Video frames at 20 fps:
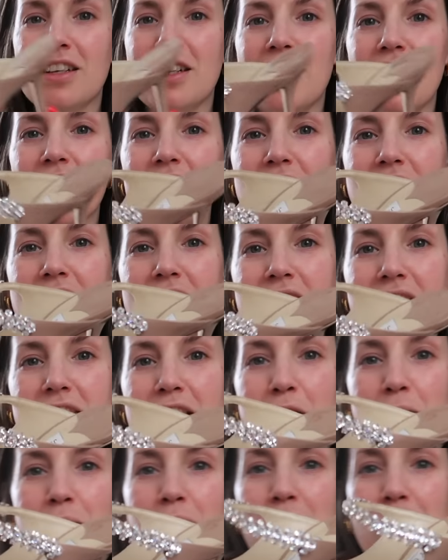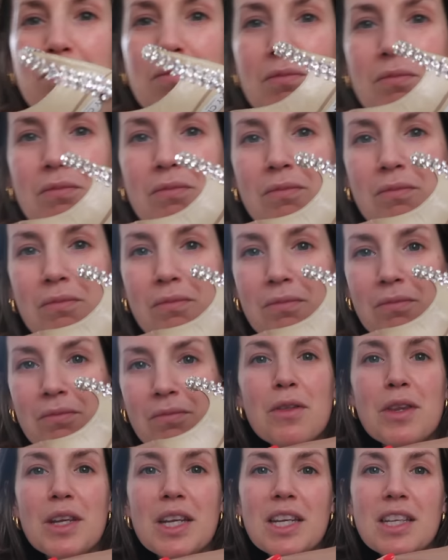And this is them.
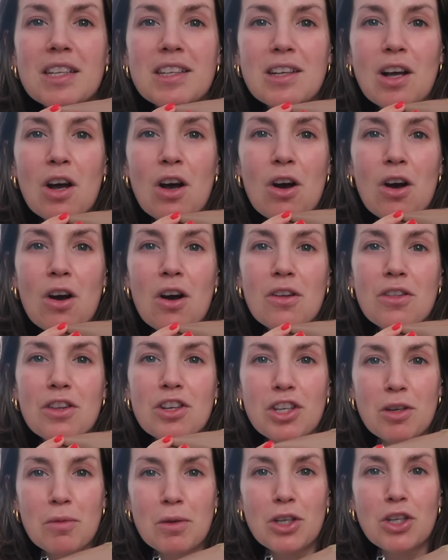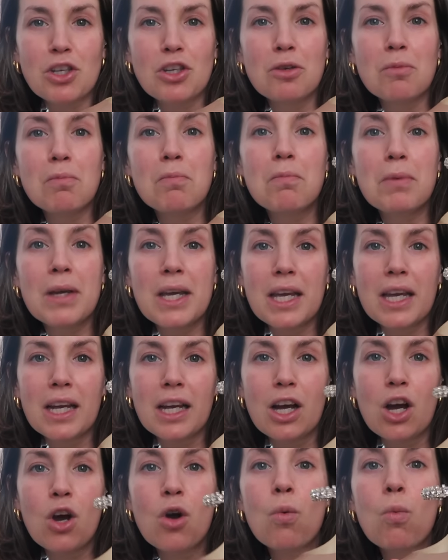These are the Jimmy Choo
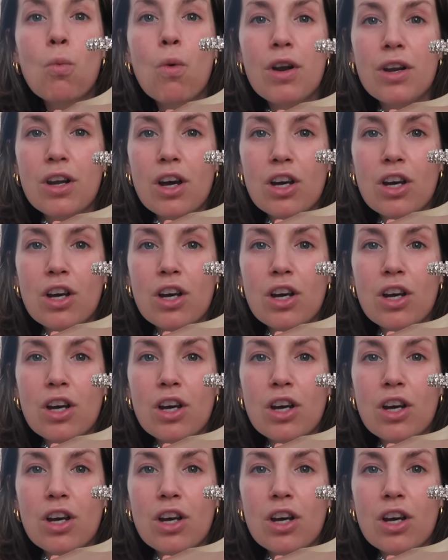Bing one